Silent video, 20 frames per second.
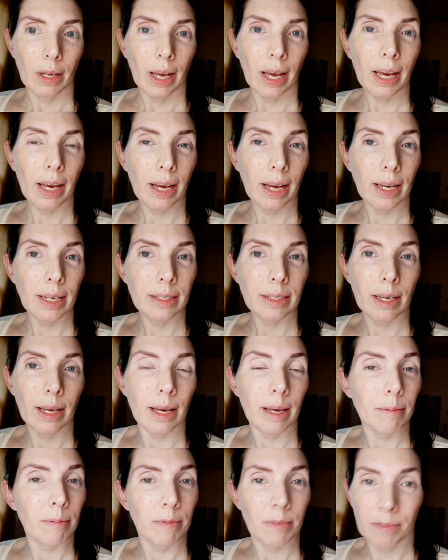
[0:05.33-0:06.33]
Hey guys,
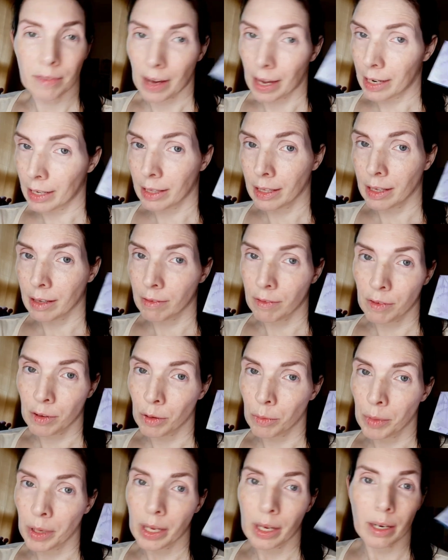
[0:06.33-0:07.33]
I'm finally
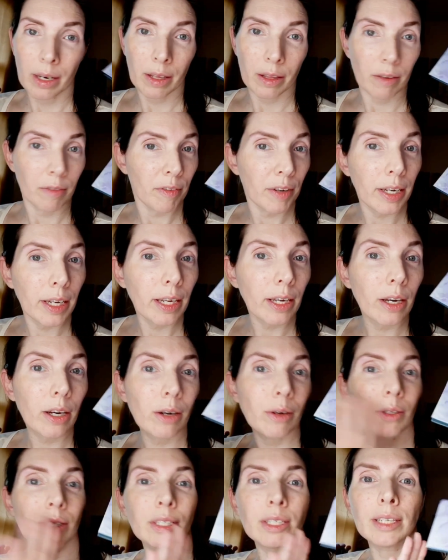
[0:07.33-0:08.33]
filming another
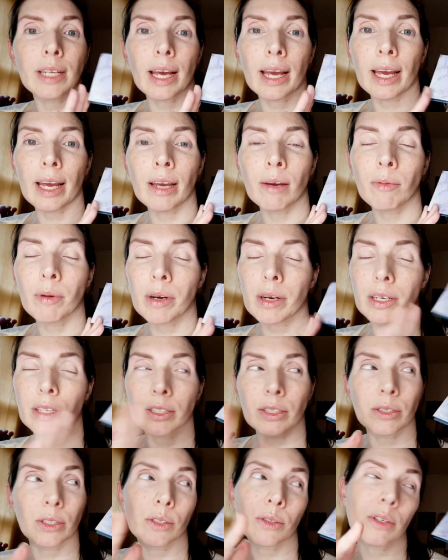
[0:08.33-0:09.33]
video. Today we're
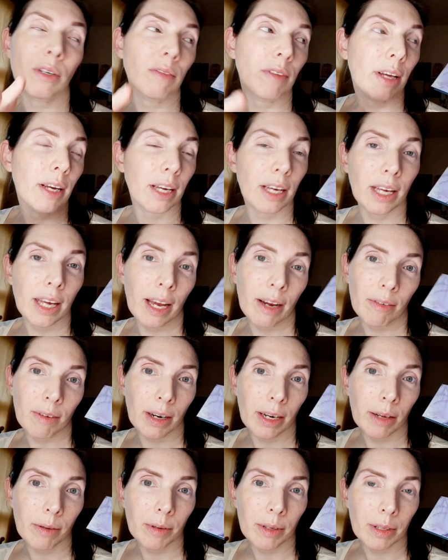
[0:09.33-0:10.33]
gonna do sort of like a get
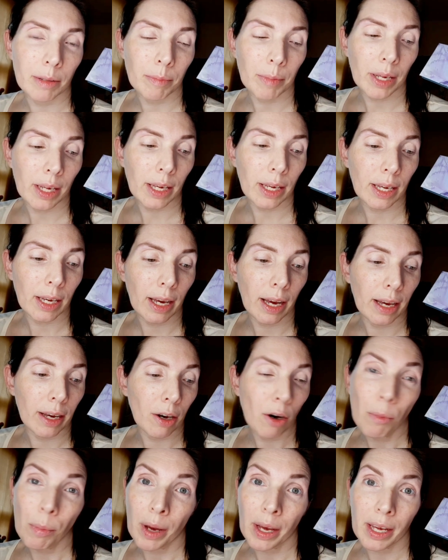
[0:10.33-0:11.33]
ready with me. I
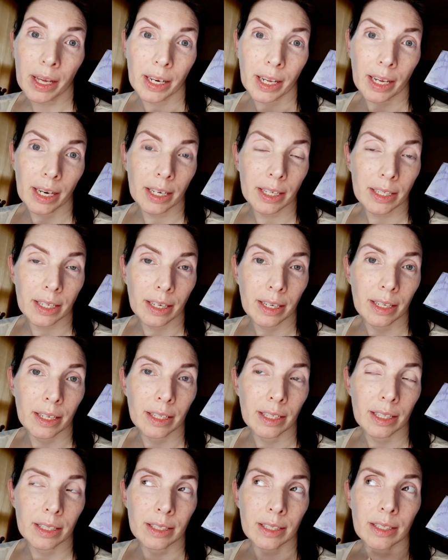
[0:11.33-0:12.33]
hope I can get it
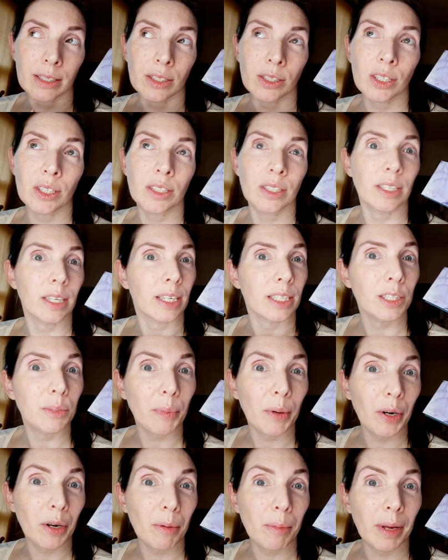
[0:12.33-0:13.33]
done. This is just an
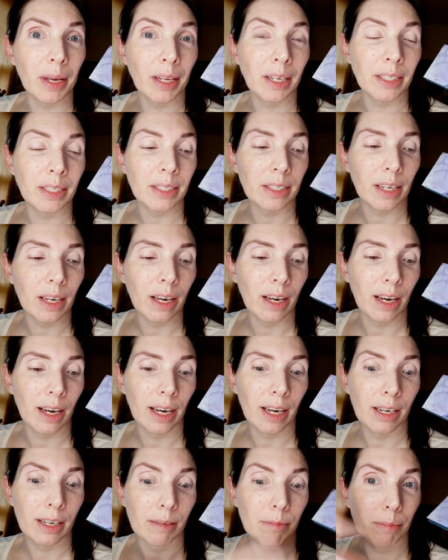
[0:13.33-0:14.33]
experiment.
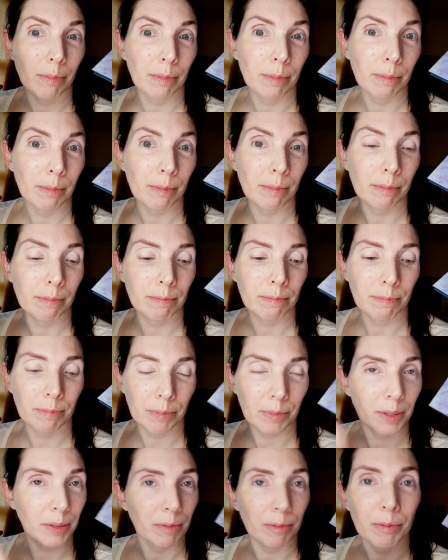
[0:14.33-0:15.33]

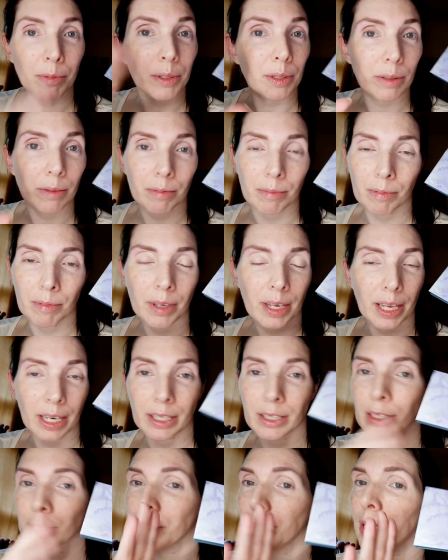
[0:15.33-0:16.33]
We'll get
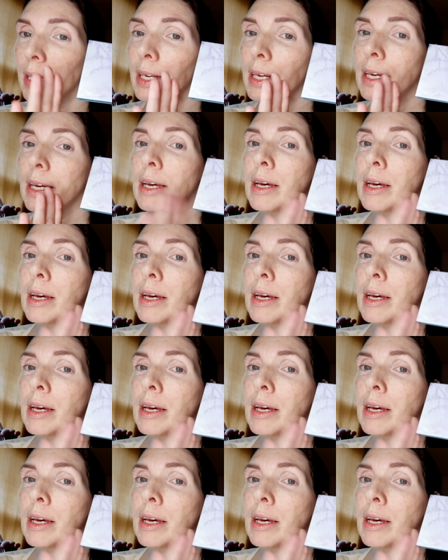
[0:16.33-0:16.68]
into it.